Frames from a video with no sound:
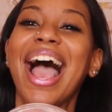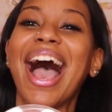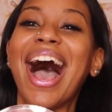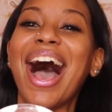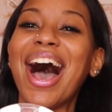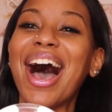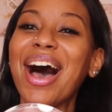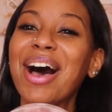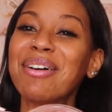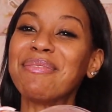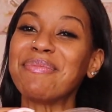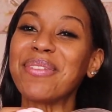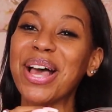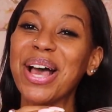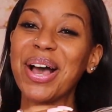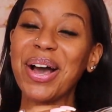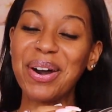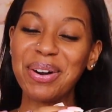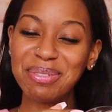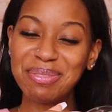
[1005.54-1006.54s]

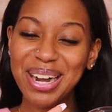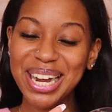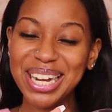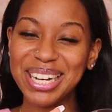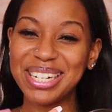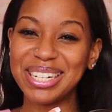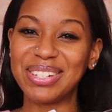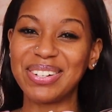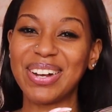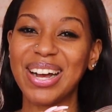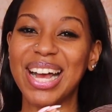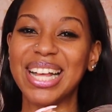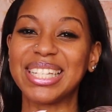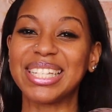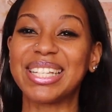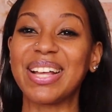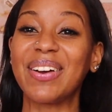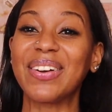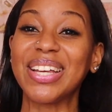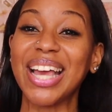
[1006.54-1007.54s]
Oh my goodness, you guys.
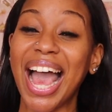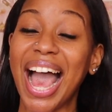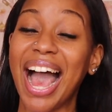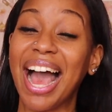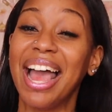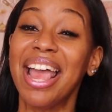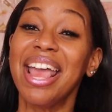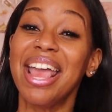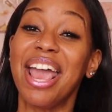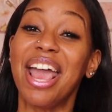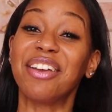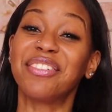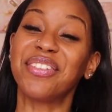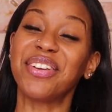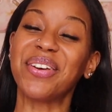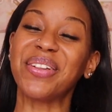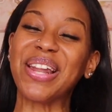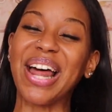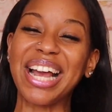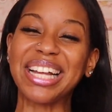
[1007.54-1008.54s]
So yeah, if
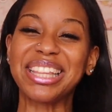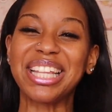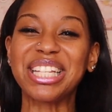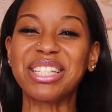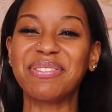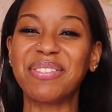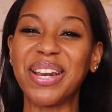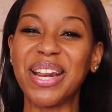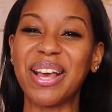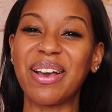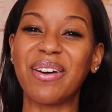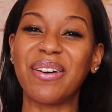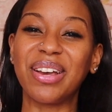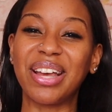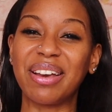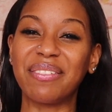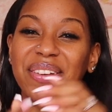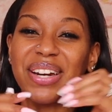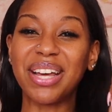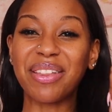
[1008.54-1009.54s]
you like this video,
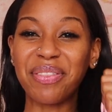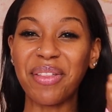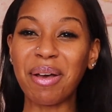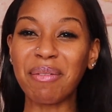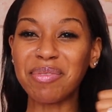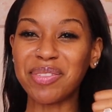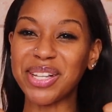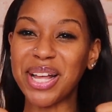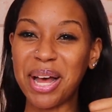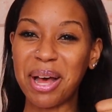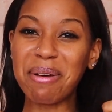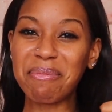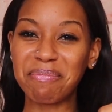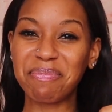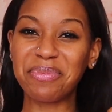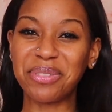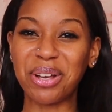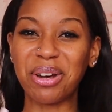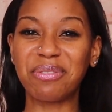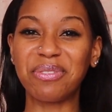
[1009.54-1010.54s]
give it a thumbs up.
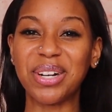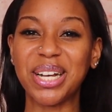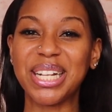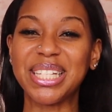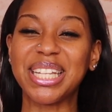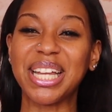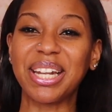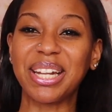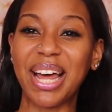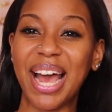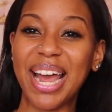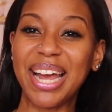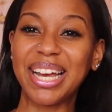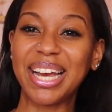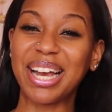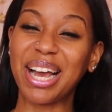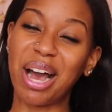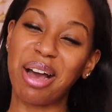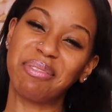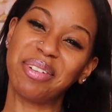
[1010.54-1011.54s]
Don't forget to
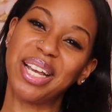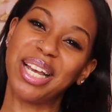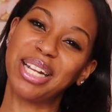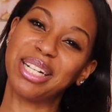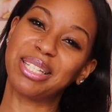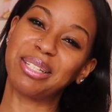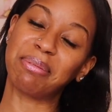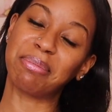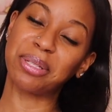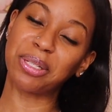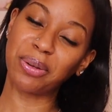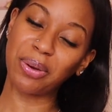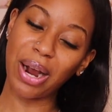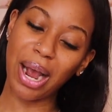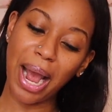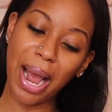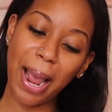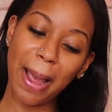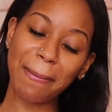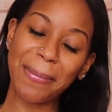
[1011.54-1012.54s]
like, comment, and
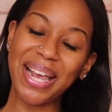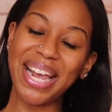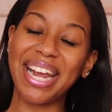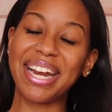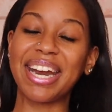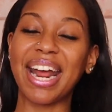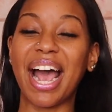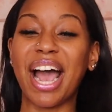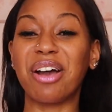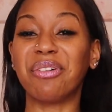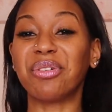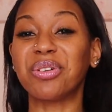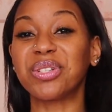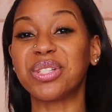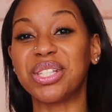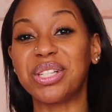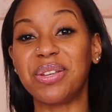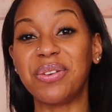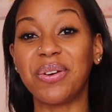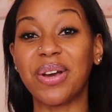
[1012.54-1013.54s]
subscribe. And I will
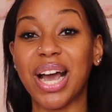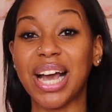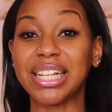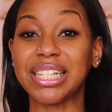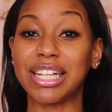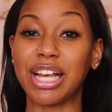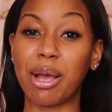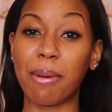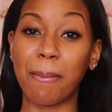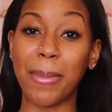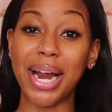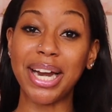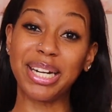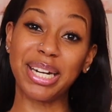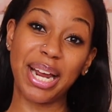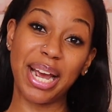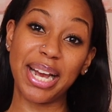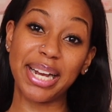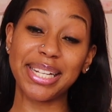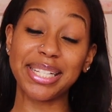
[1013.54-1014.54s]
see you guys in my
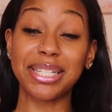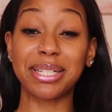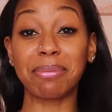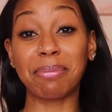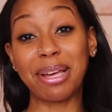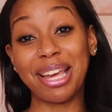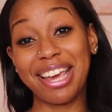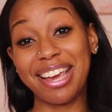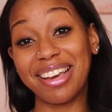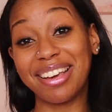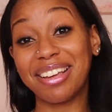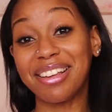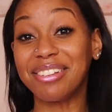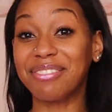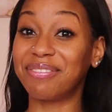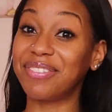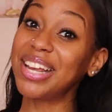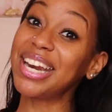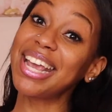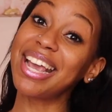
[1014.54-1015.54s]
next pink
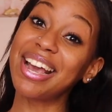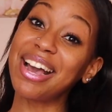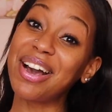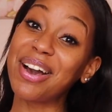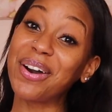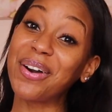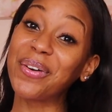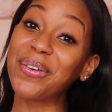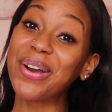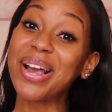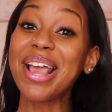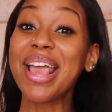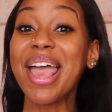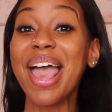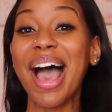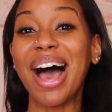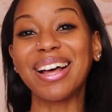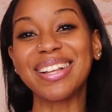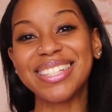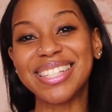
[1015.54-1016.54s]
video.
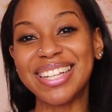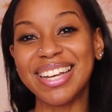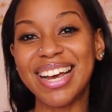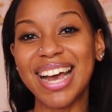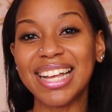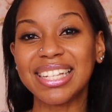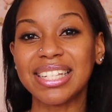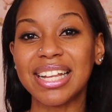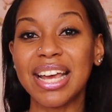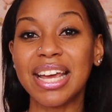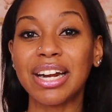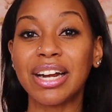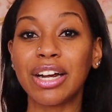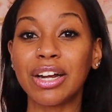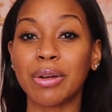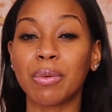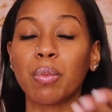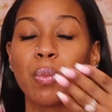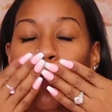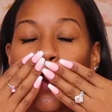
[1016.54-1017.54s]
I'll see you guys
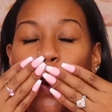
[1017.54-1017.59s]
later.